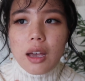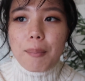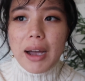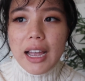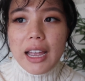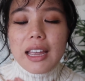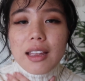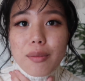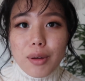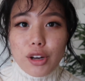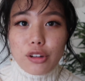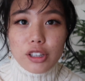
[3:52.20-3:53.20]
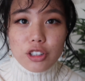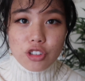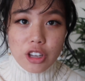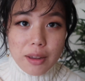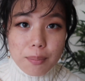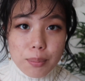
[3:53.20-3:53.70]
my monolid
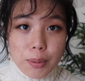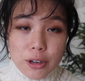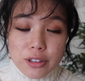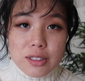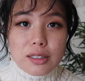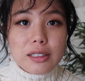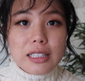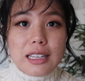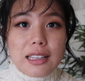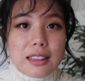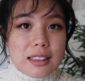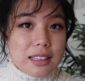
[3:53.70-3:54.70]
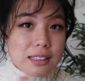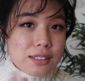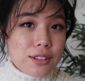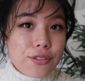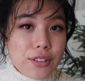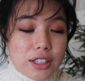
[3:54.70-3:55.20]
shape, personally,
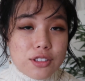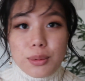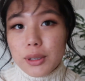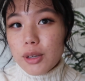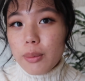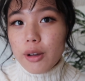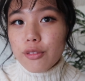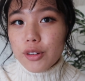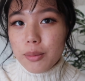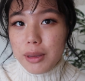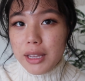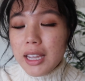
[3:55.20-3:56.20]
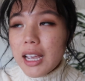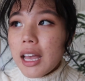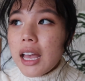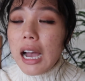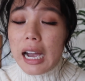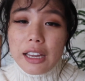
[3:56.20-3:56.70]
this fits really well for me.
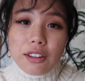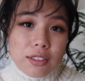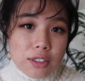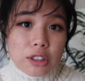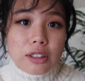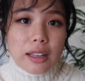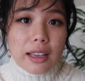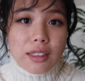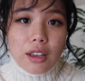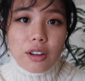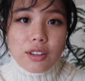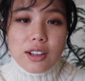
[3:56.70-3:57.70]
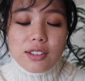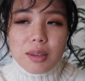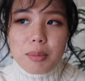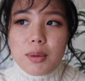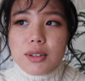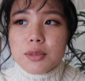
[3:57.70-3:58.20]
I still like the Ardell
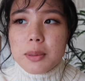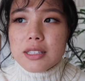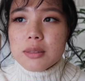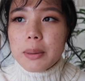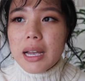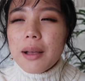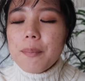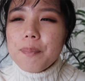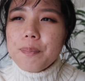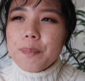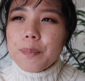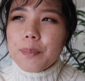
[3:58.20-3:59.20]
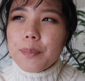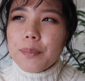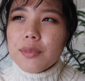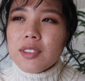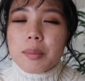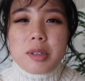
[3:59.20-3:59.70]
Demi Wispies, but
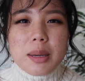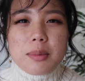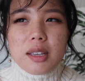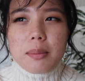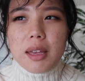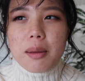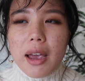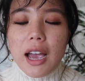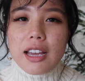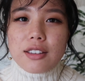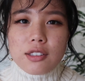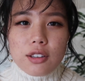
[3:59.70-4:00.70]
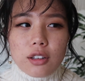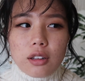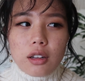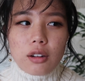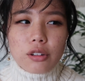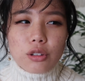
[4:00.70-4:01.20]
sometimes they my eyes look a
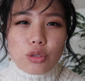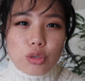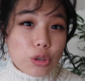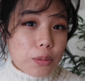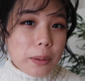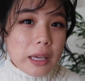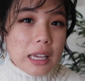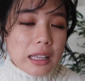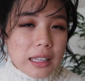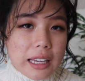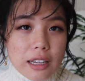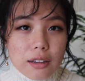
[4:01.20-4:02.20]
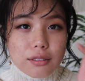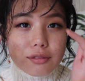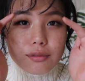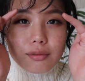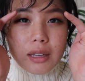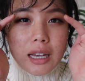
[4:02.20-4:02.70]
little droopy, like
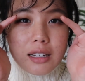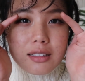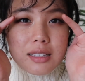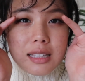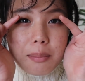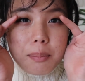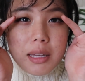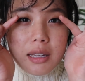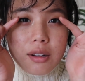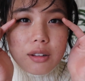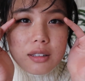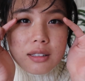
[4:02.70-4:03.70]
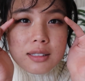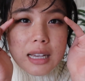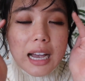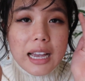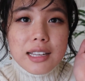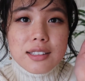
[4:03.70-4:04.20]
kind of sleepy on the
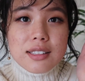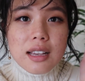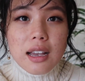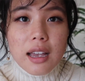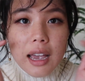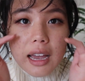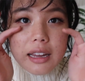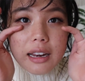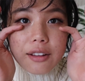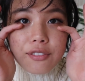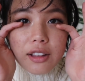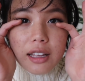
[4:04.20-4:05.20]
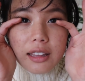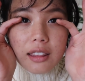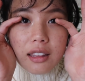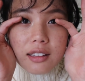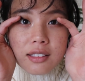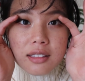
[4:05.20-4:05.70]
sides, and I feel like
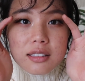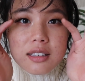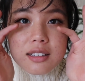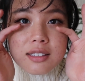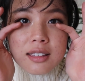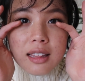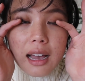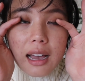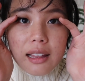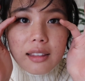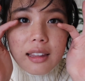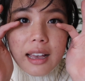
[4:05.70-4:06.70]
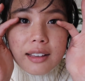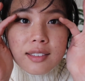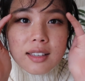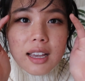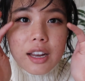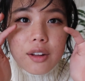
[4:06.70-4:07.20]
this does that
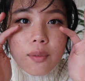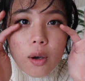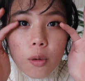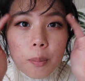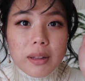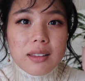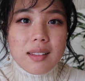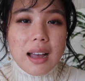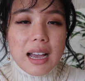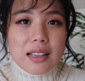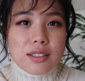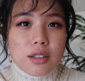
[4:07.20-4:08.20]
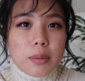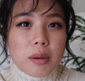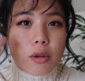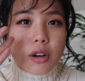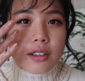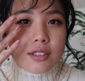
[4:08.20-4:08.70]
less. It kind of opens the eyes a little bit
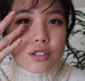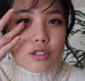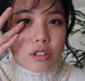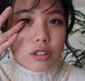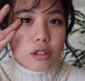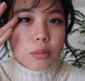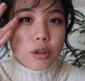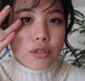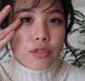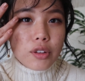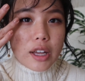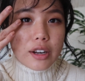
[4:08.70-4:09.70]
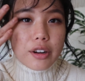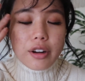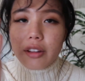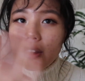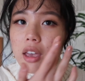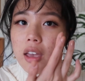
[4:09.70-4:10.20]
more because there's a little more flutter
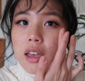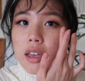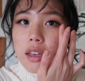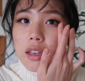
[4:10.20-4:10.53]
on the